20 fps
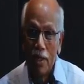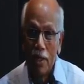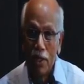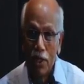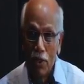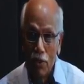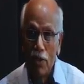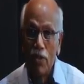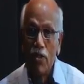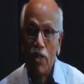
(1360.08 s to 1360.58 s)

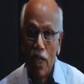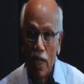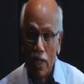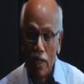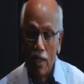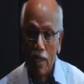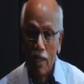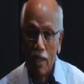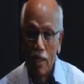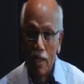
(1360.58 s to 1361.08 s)
she was
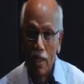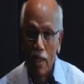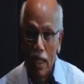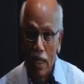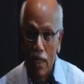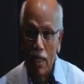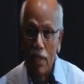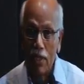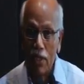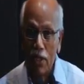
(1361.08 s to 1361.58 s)
young,
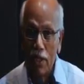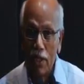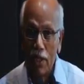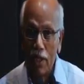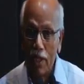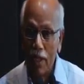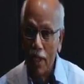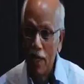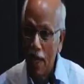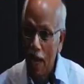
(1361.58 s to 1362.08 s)

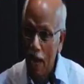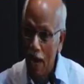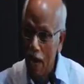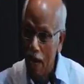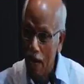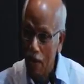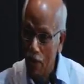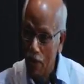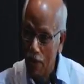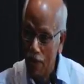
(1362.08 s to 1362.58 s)
energetic,
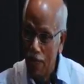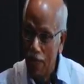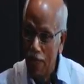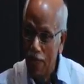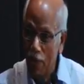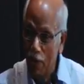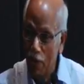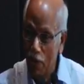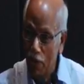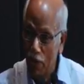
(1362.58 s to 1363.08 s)
and was
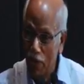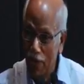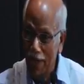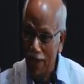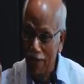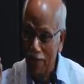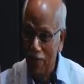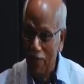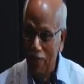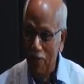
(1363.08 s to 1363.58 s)
like our
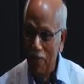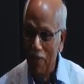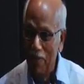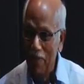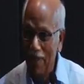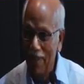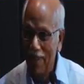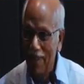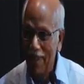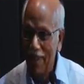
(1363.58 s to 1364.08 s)
friend.
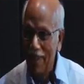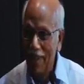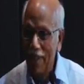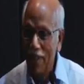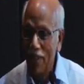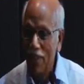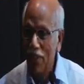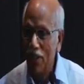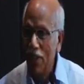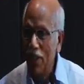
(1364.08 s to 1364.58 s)

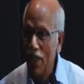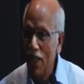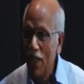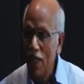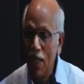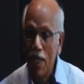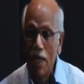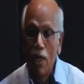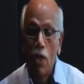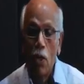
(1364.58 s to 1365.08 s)

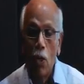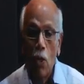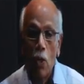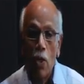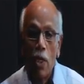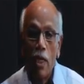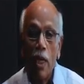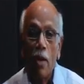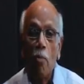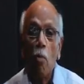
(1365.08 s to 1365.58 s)
She
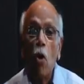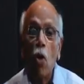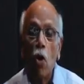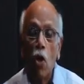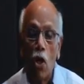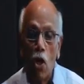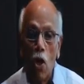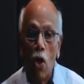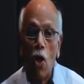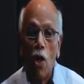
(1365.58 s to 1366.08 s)
wrote a
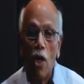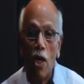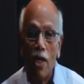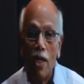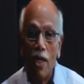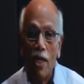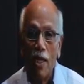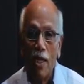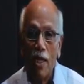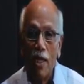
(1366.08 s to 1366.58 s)
book
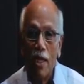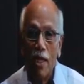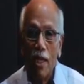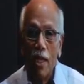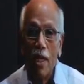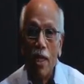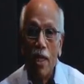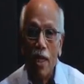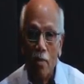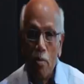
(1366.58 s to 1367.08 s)
called
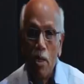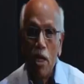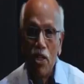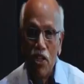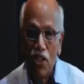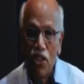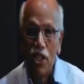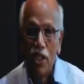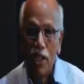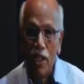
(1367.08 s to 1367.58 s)

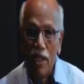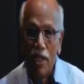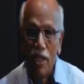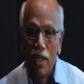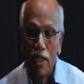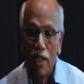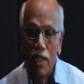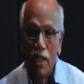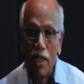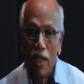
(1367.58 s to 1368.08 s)
Dementia,
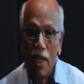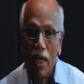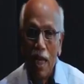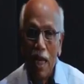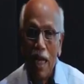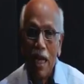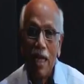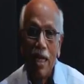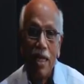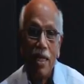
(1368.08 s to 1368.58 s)

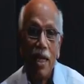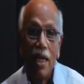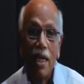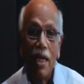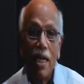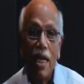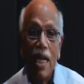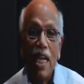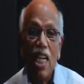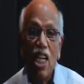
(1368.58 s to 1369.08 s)
a
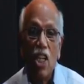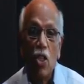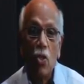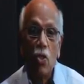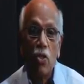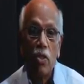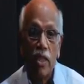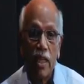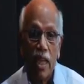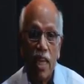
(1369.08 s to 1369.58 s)

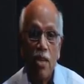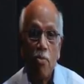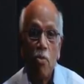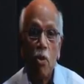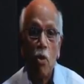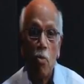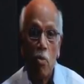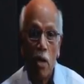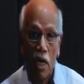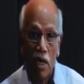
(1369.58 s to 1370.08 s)
drug-induced
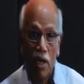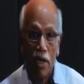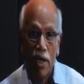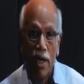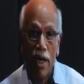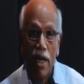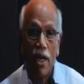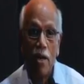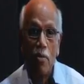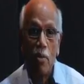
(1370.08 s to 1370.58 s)
crime on
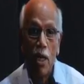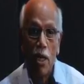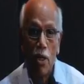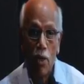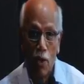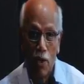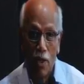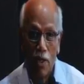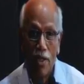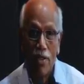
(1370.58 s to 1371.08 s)
mankind by
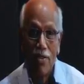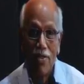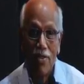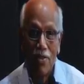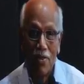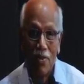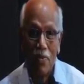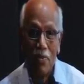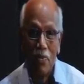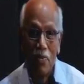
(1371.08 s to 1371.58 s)

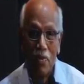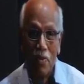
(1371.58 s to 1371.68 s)
doctors.